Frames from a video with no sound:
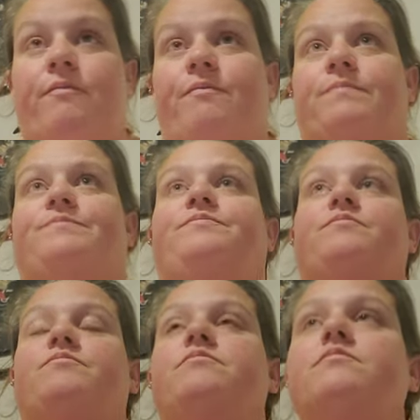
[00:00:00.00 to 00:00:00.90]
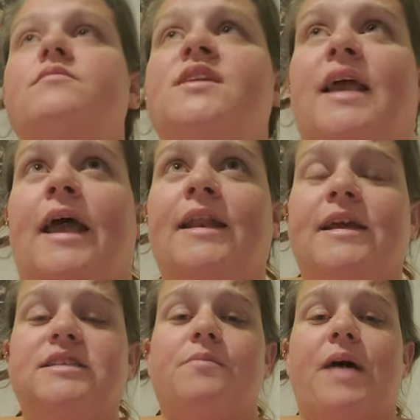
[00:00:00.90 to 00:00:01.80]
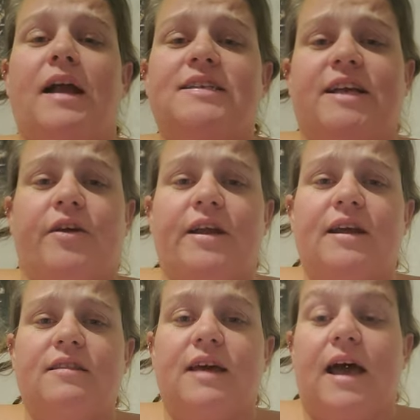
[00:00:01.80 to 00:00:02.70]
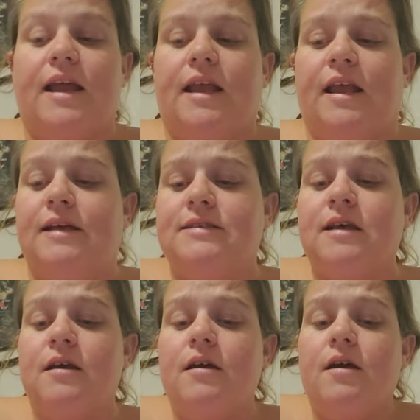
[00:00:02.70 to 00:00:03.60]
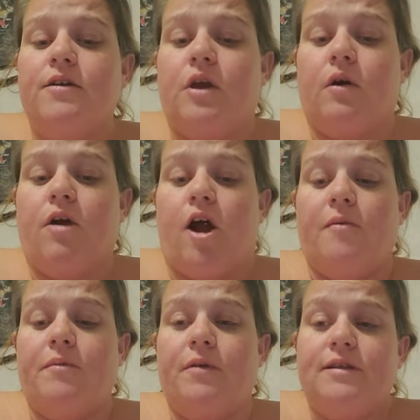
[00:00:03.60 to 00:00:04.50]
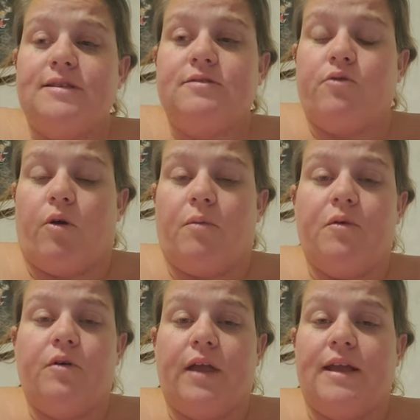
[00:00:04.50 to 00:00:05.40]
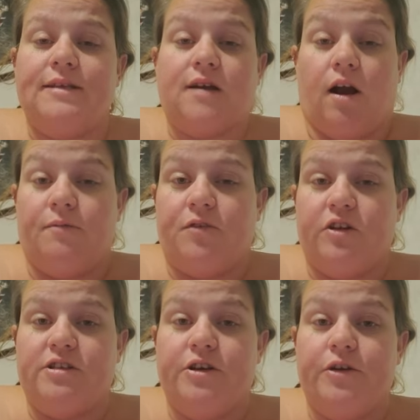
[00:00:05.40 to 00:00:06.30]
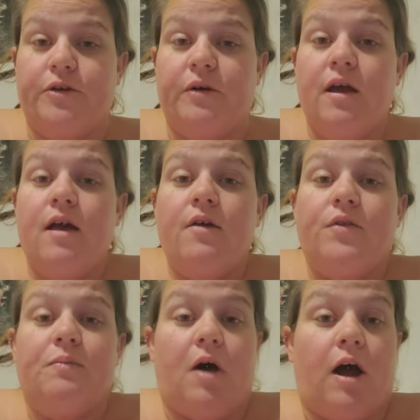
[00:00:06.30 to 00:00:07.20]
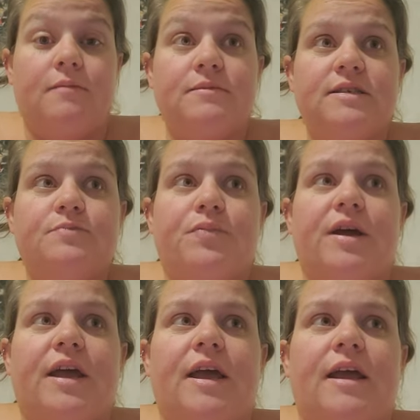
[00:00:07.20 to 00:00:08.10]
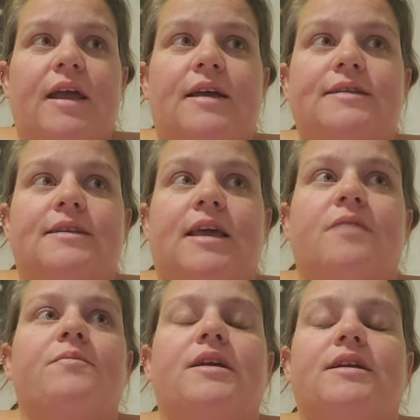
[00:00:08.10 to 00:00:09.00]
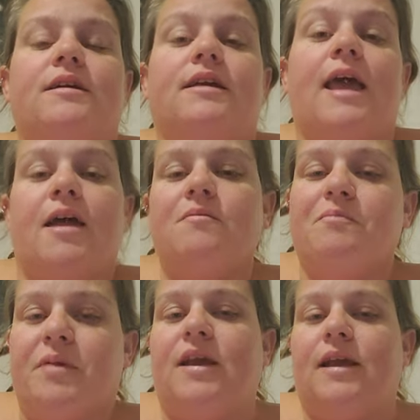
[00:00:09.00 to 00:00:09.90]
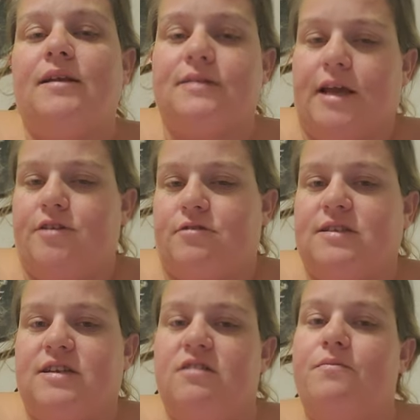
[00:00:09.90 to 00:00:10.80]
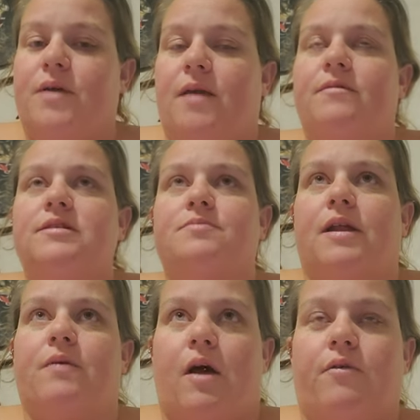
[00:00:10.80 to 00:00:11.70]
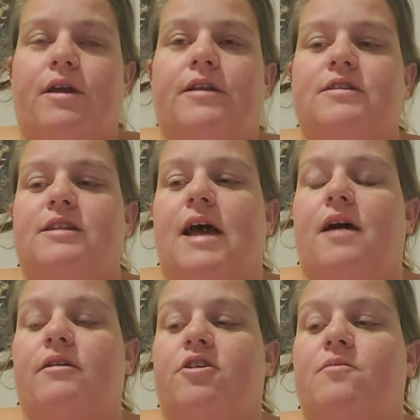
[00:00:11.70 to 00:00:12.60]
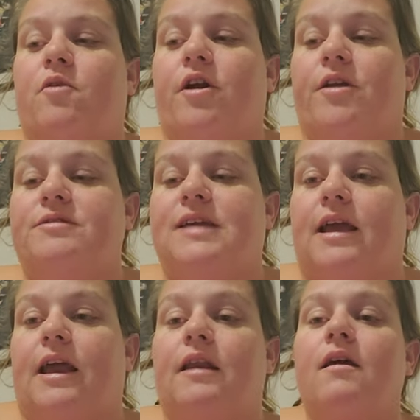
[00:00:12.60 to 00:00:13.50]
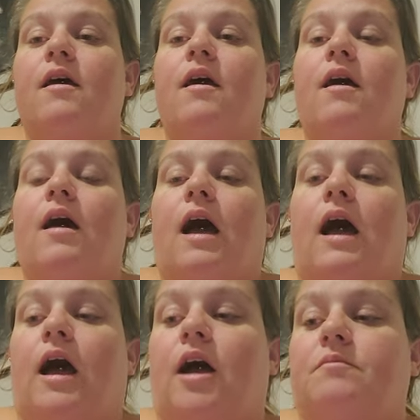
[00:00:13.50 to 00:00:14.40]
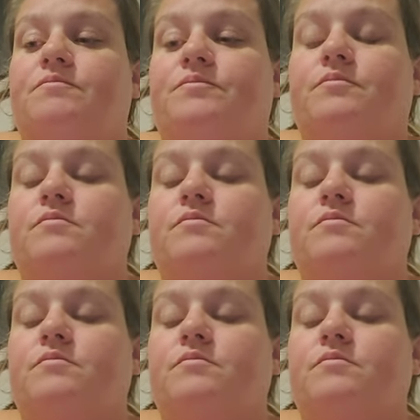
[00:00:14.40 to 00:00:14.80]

and it's a bacteria that is, you know, com it's normal, like it's harmful to the moms, but it can be, can be dangerous to the babies. But I'll get into that a little more in a second. Um,